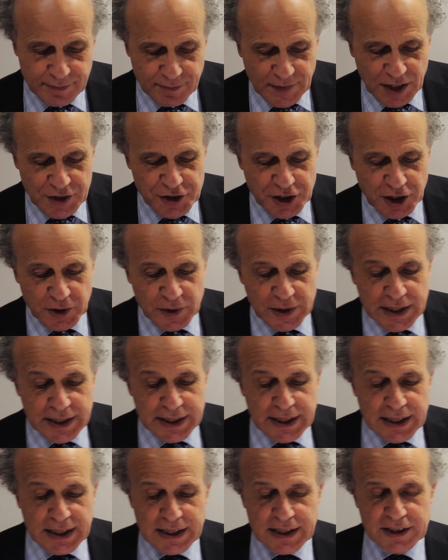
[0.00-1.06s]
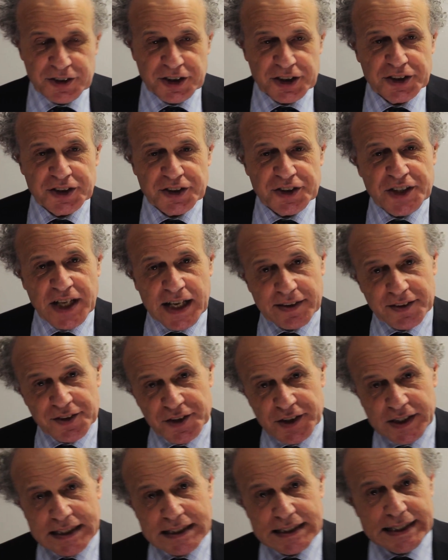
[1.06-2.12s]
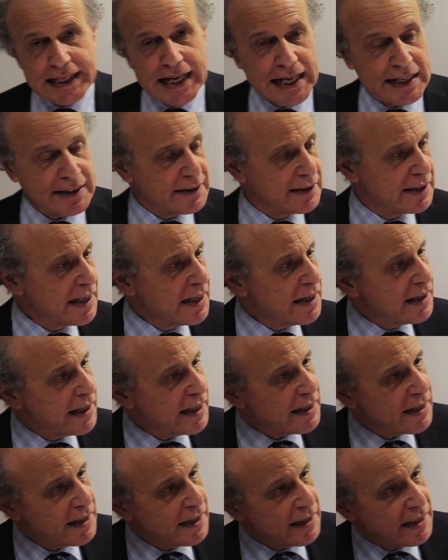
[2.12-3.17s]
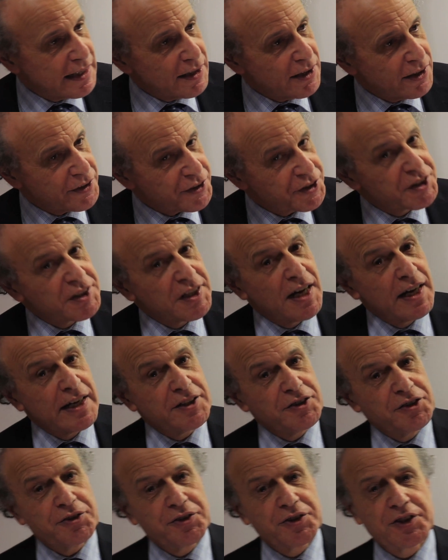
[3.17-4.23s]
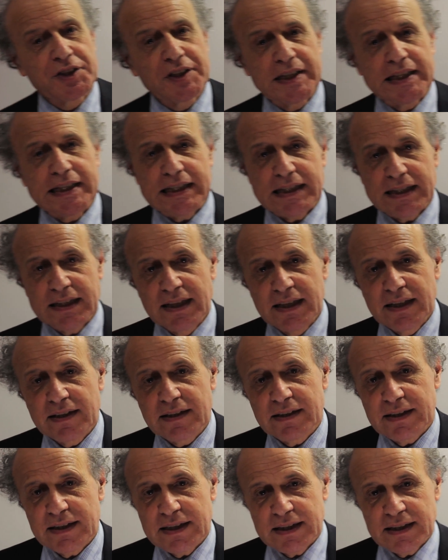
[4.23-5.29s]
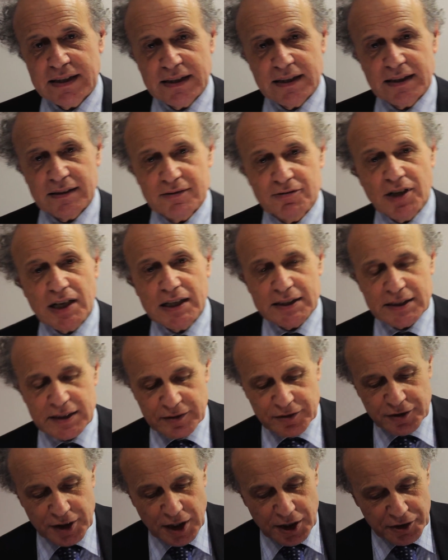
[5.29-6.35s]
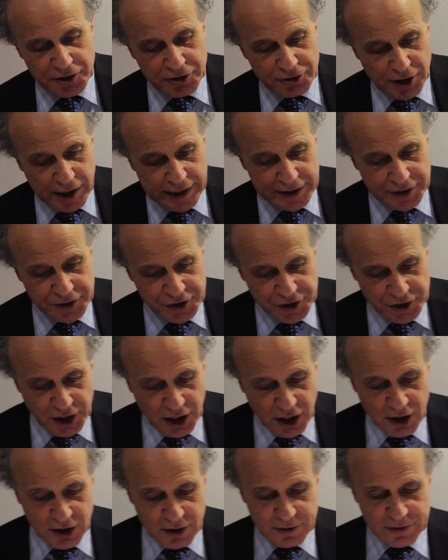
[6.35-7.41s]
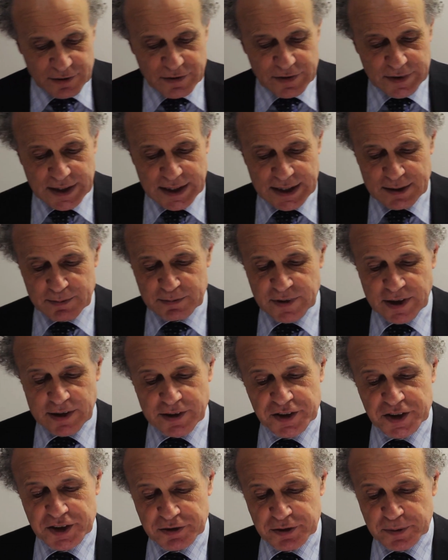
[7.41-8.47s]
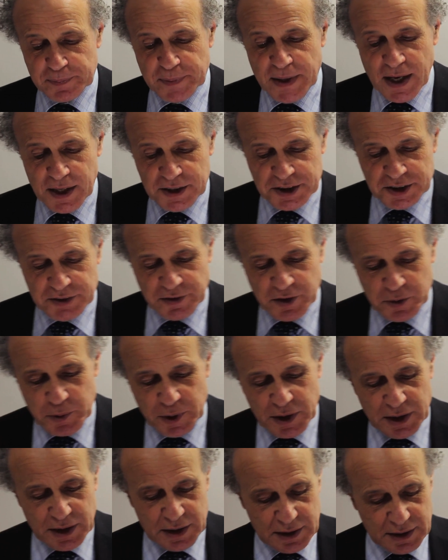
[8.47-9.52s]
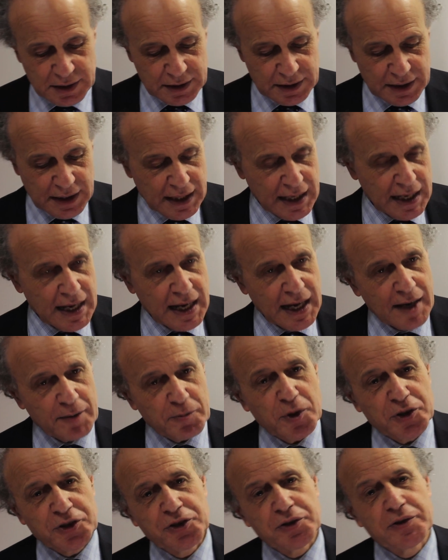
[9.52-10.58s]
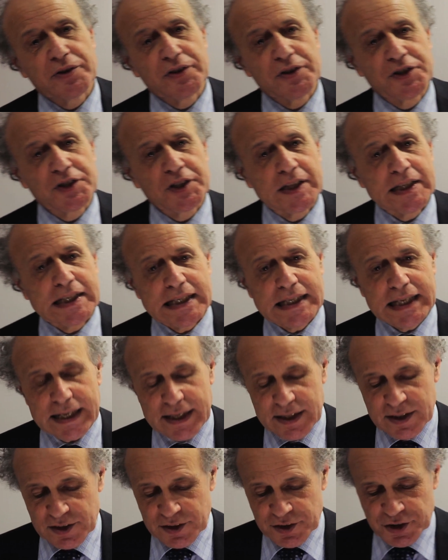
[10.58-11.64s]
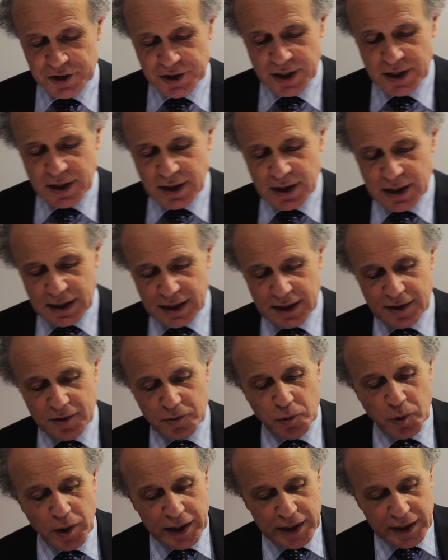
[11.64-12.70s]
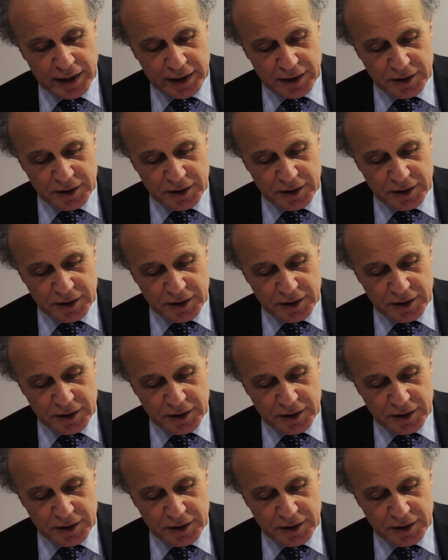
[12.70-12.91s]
So, just to set the scene again, on the slide you see the relative growth rates of various different parts of the world, and what you can see is where